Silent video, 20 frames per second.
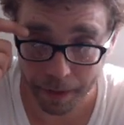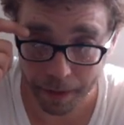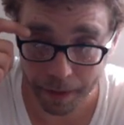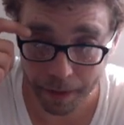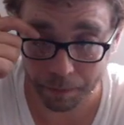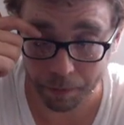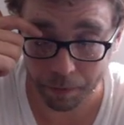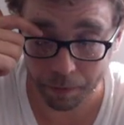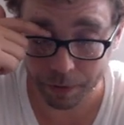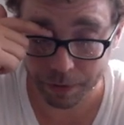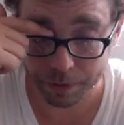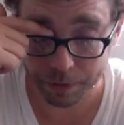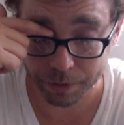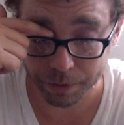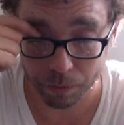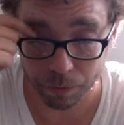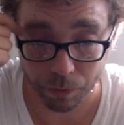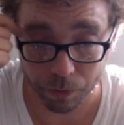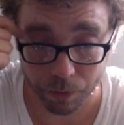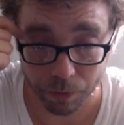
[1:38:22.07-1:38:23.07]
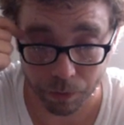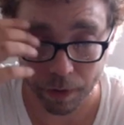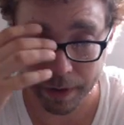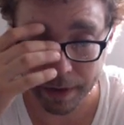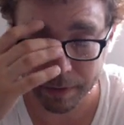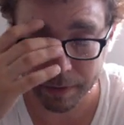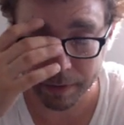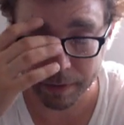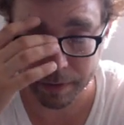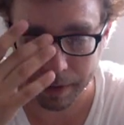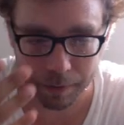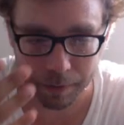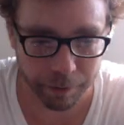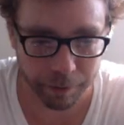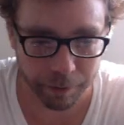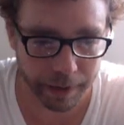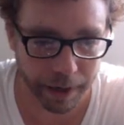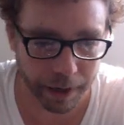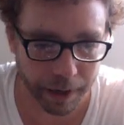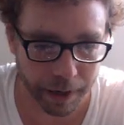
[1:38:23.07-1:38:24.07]
And just overall,
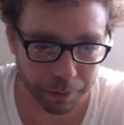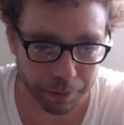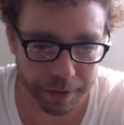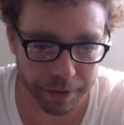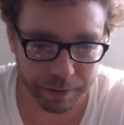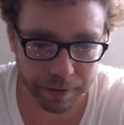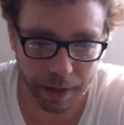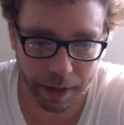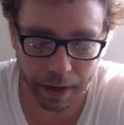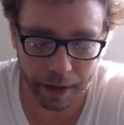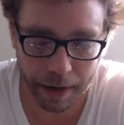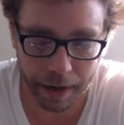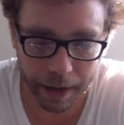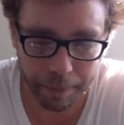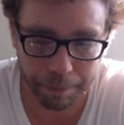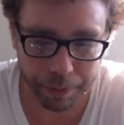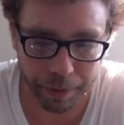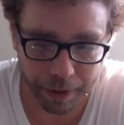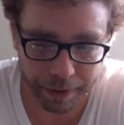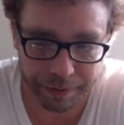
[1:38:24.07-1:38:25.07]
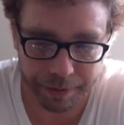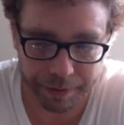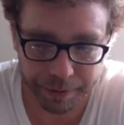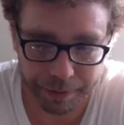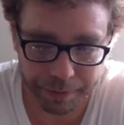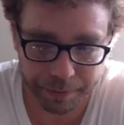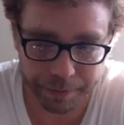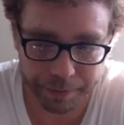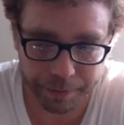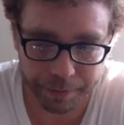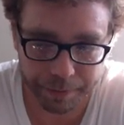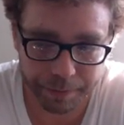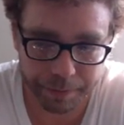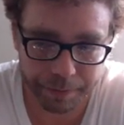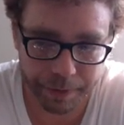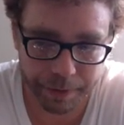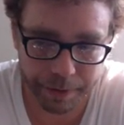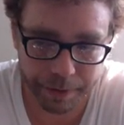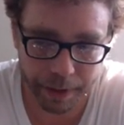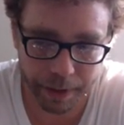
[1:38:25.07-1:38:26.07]
right now, he's got an A+.
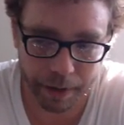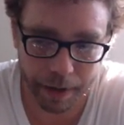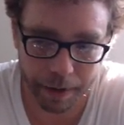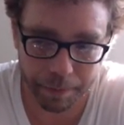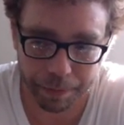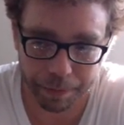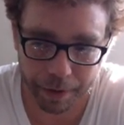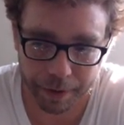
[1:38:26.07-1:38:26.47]
He's got an A+.